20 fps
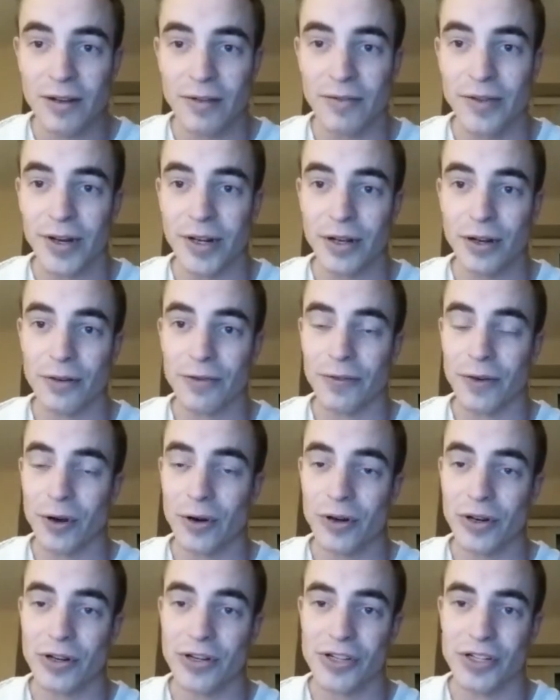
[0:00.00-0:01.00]
video
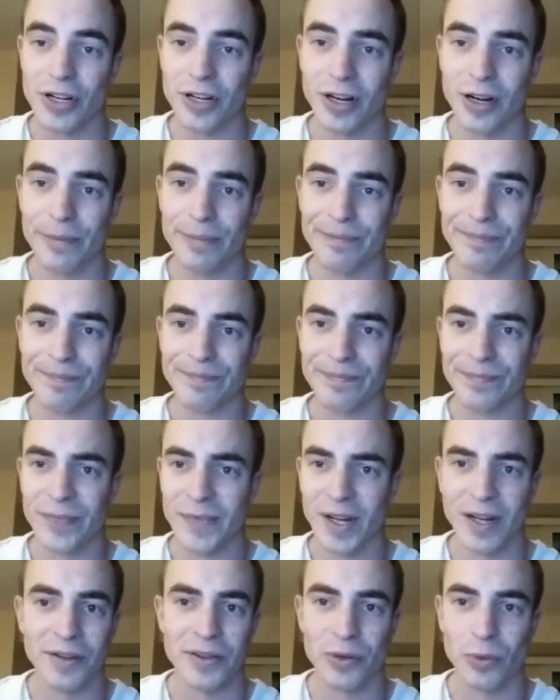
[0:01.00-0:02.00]
footage
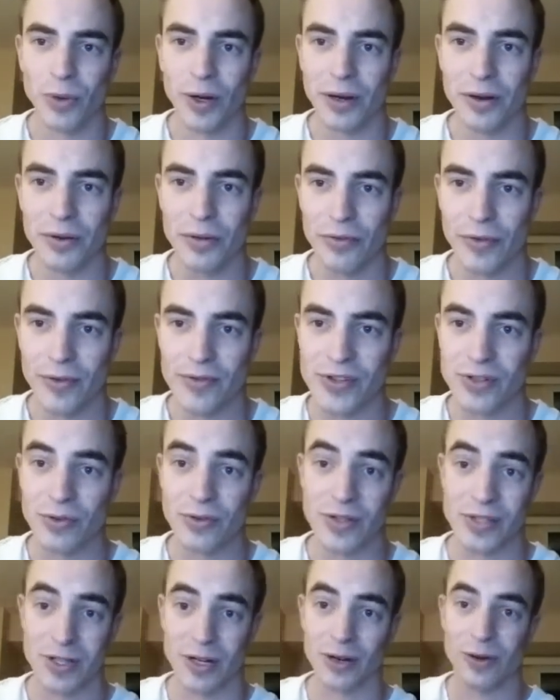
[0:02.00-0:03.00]
at the one thrift
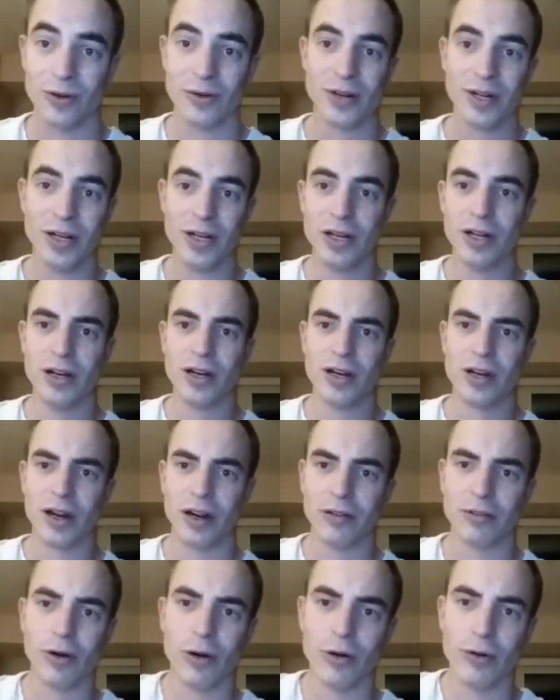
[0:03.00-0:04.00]
store, so
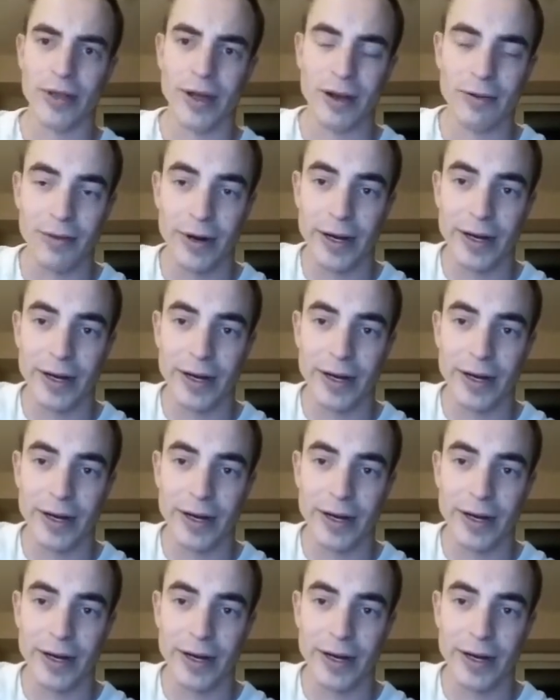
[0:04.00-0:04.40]
I'll roll that